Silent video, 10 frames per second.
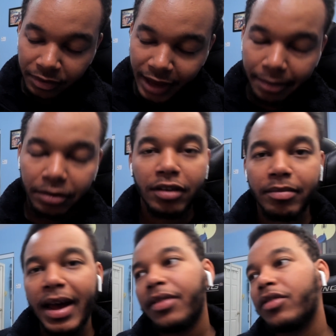captains
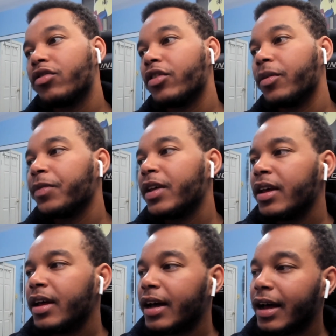and Matthew. So
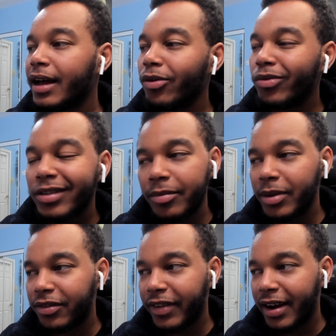wasn't the
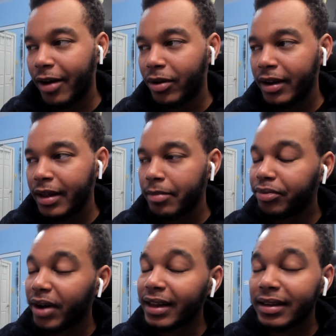biggest fan of that one,
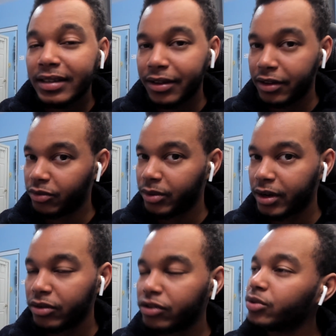but let's see how this one
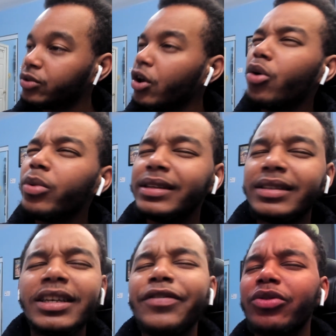goes. So as always,
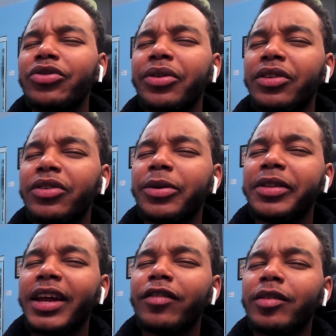if you enjoyed this one,
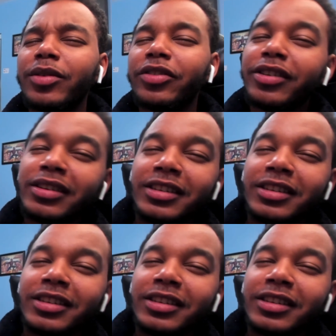then definitely be sure to